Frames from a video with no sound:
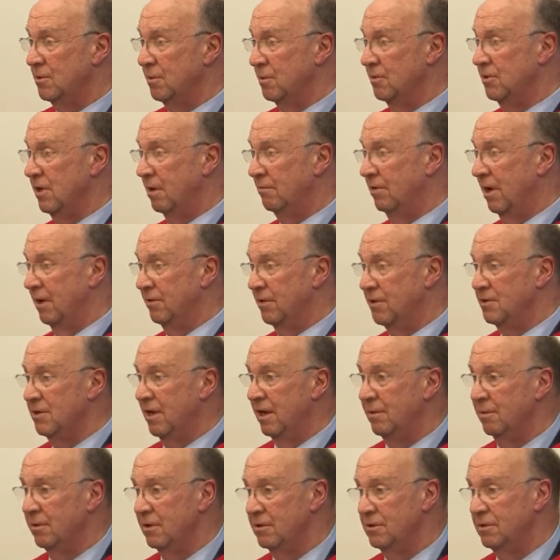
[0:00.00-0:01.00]
will sit around the
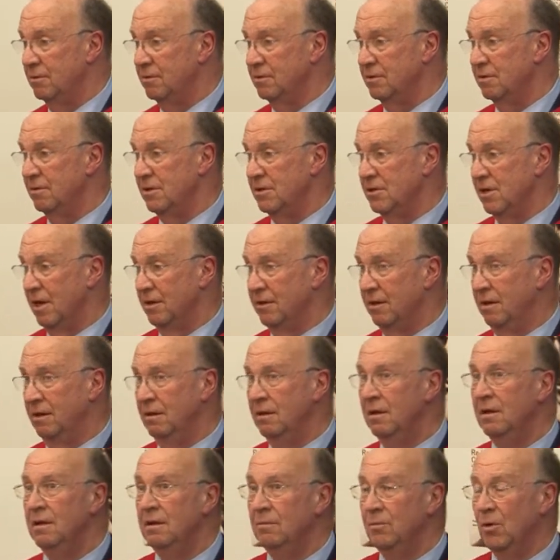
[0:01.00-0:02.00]
table and talk to each other,
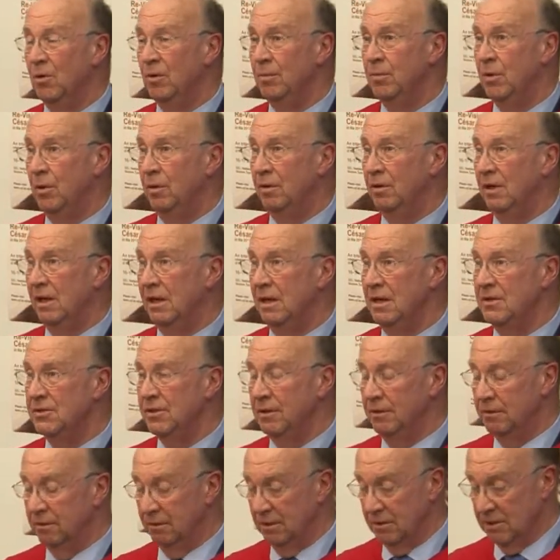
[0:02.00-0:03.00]
more importantly
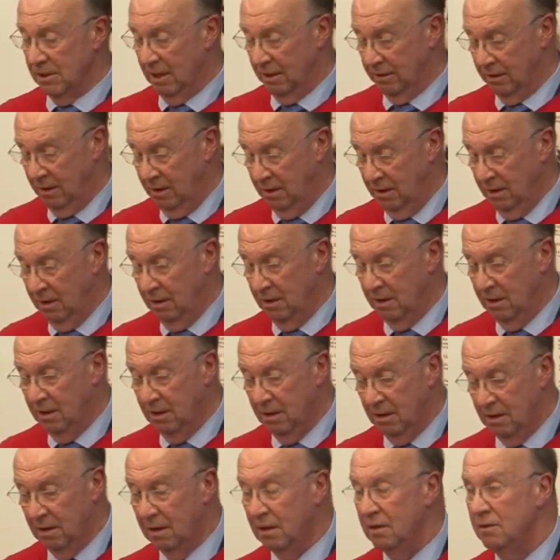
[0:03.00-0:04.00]
listen to each other,
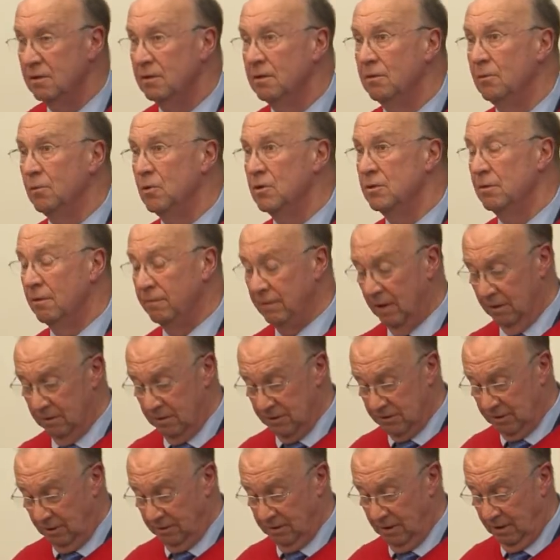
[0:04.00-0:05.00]
which will
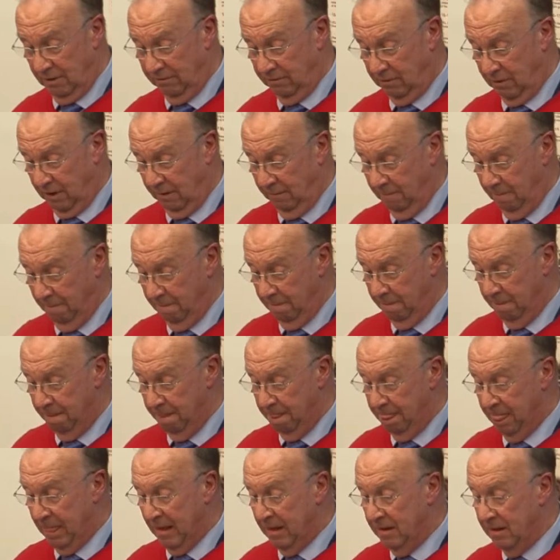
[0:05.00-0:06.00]
focus on delivery.
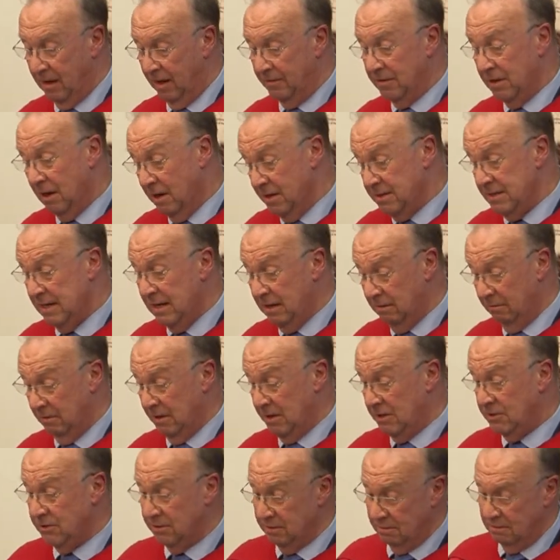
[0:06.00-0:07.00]
And the idea
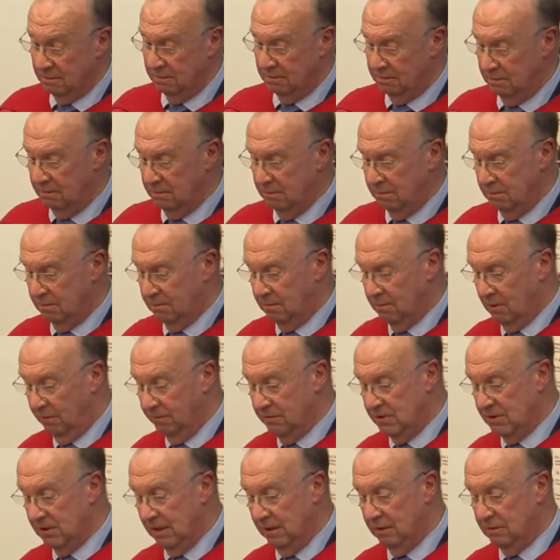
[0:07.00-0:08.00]
is to
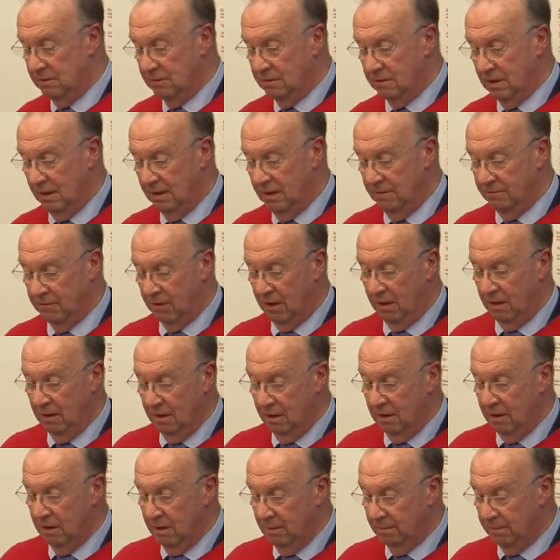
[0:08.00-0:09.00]
obviously deliver
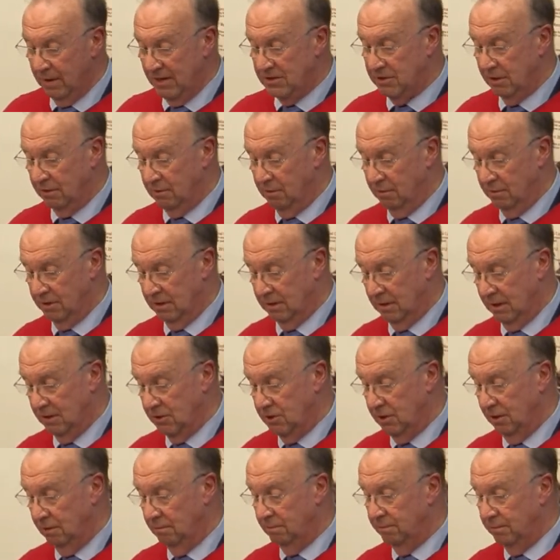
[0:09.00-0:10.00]
better
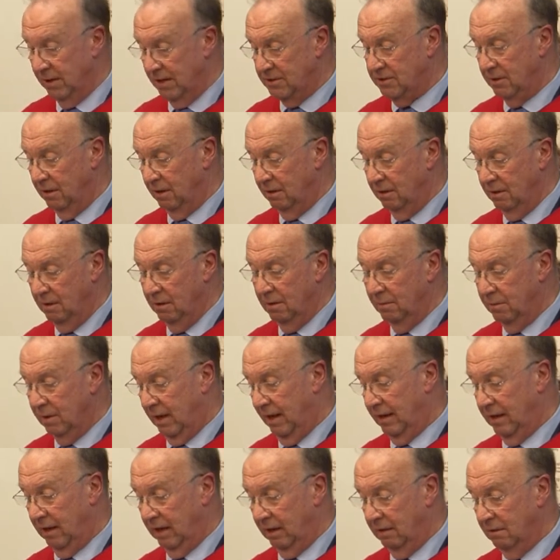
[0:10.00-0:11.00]
coordination, better
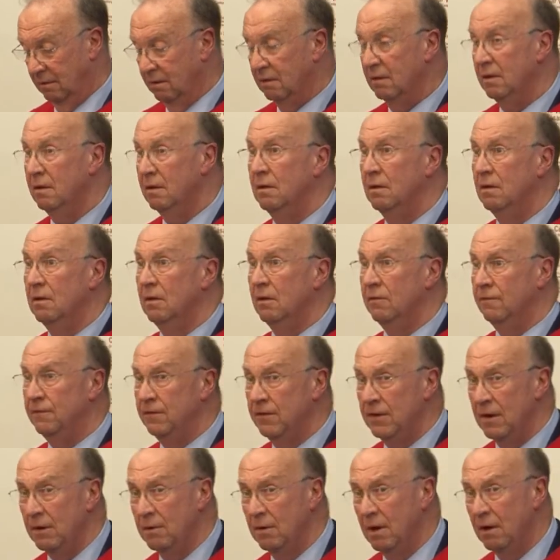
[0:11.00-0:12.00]
planning,
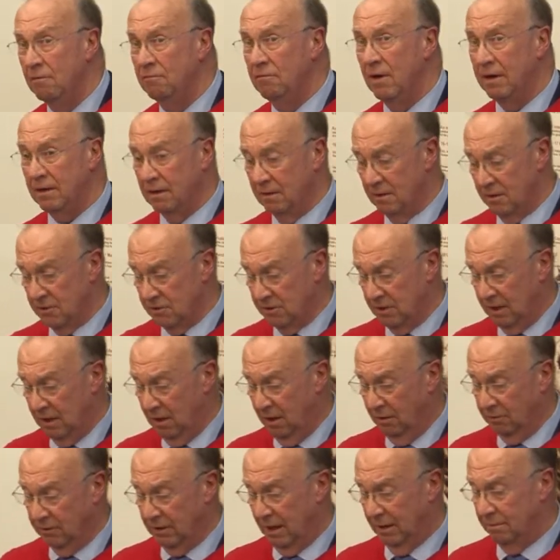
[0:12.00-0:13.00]
fewer regulatory
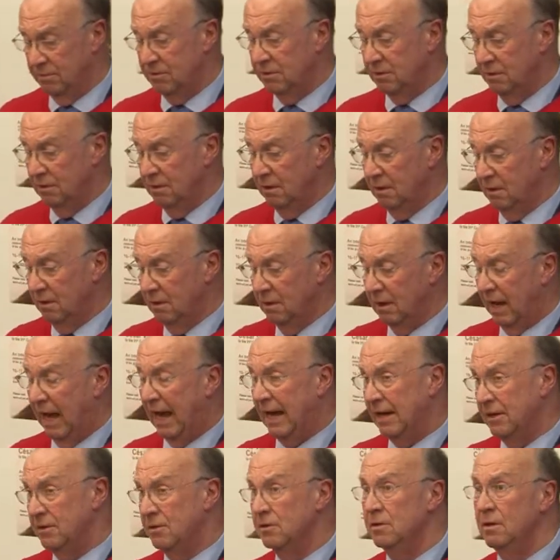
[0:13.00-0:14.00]
hold-ups,
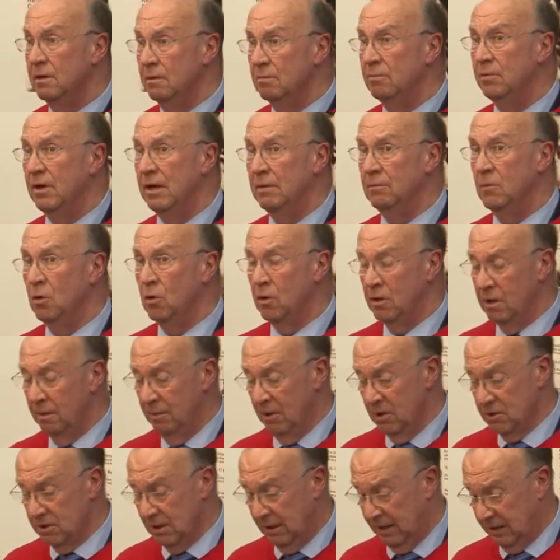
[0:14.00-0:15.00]
and bring more
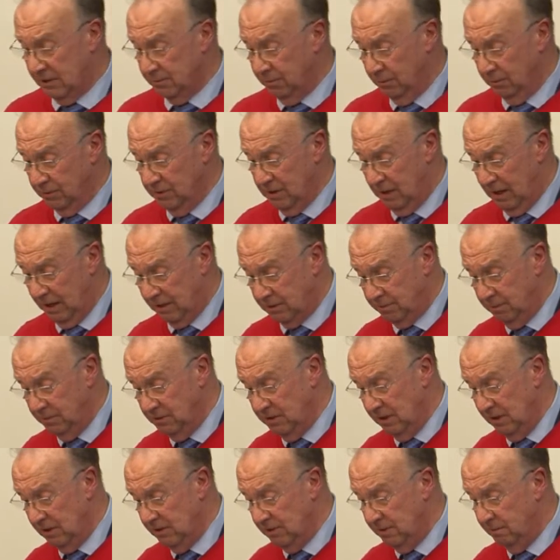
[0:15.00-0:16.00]
commercial
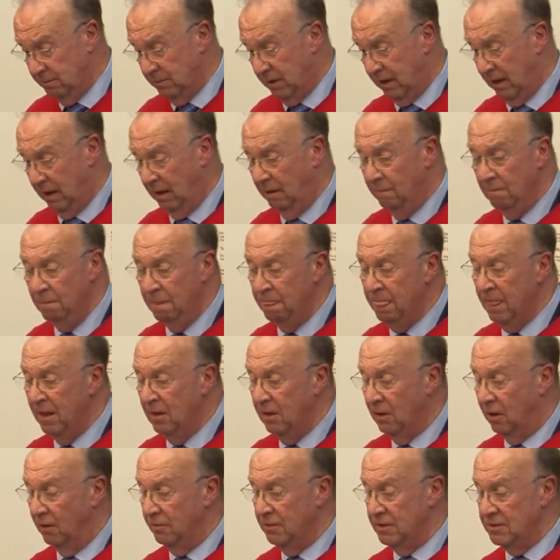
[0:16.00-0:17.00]
expertise to bear
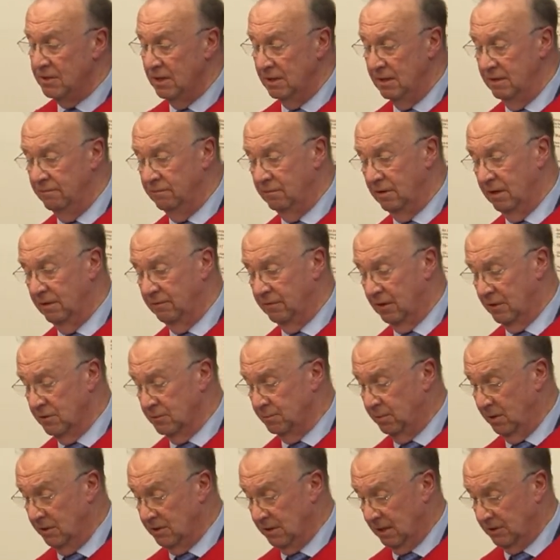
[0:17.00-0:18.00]
on the delivery of those
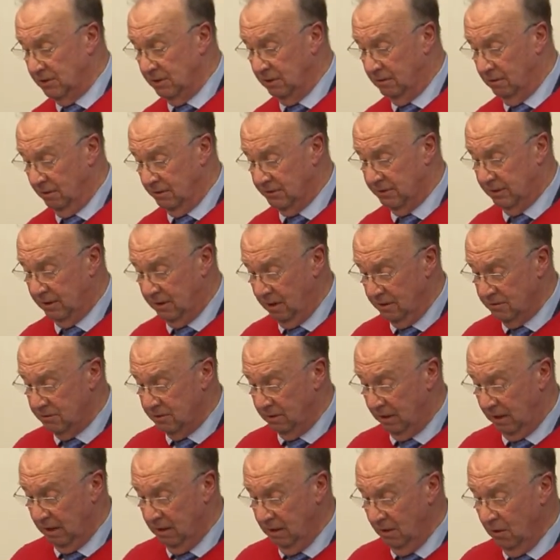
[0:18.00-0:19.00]
projects across the
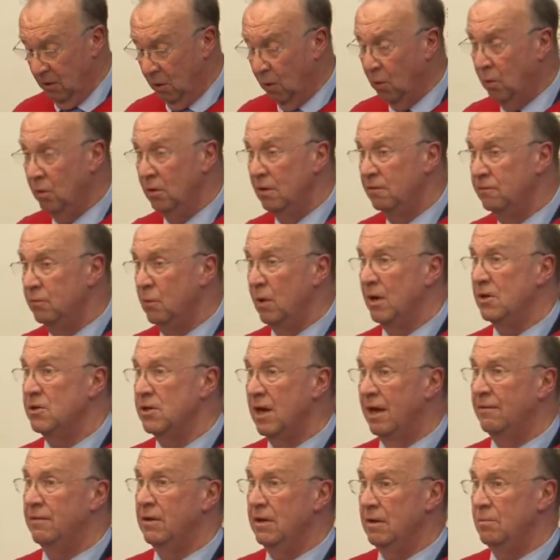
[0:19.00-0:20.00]
country, all of which
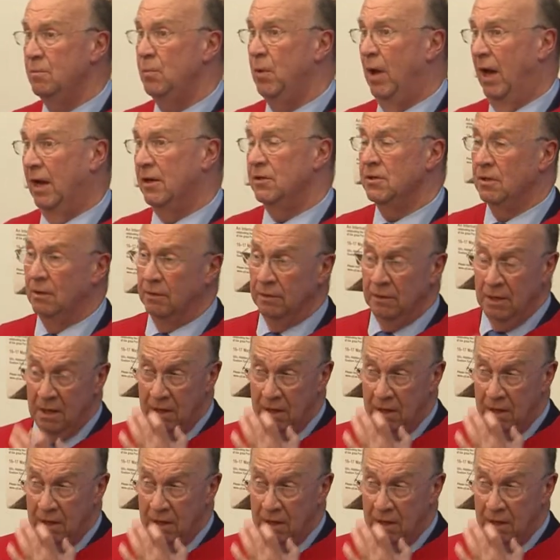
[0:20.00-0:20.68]
have an impact on